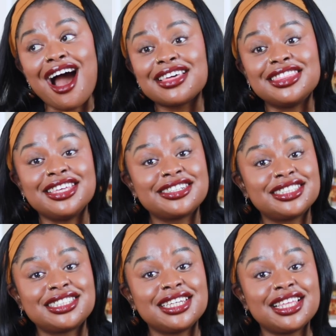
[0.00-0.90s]

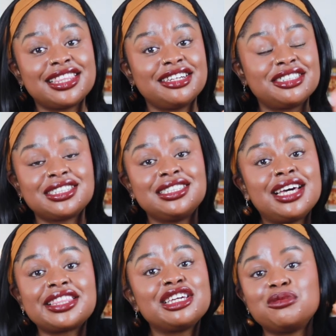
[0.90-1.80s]
there's there's
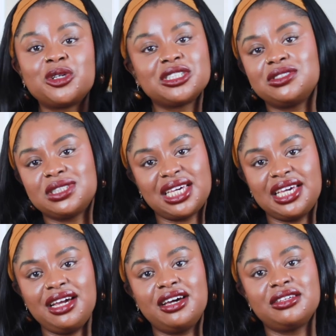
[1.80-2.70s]
nothing more to
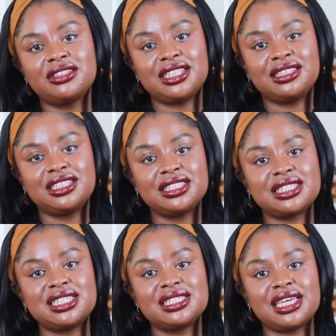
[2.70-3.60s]
say other than
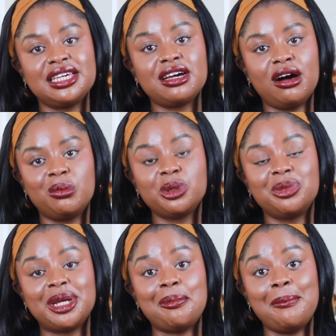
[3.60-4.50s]
this is a
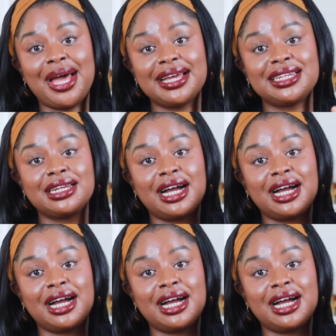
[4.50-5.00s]
compliment magnet.